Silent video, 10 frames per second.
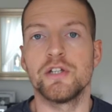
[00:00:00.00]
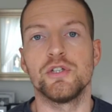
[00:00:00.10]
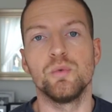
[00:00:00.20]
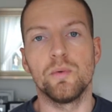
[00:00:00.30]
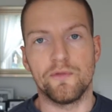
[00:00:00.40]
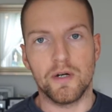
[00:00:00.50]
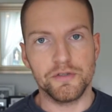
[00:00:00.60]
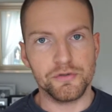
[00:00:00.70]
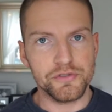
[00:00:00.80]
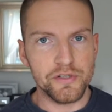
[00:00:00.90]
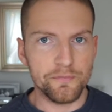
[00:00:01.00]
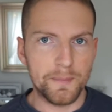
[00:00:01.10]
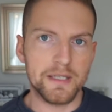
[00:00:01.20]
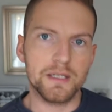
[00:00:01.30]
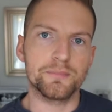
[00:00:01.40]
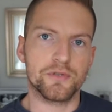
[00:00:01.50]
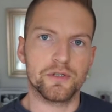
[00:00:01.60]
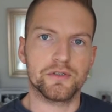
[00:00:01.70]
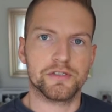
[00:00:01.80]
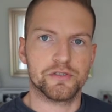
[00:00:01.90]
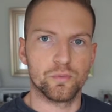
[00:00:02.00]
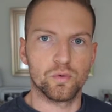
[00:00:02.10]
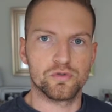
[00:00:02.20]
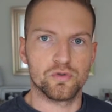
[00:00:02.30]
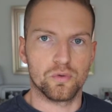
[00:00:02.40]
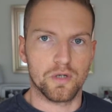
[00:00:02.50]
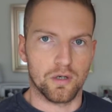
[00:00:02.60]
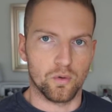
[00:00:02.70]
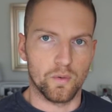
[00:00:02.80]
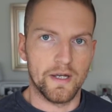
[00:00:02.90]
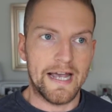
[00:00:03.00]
you will find yourself making progress towards your goal.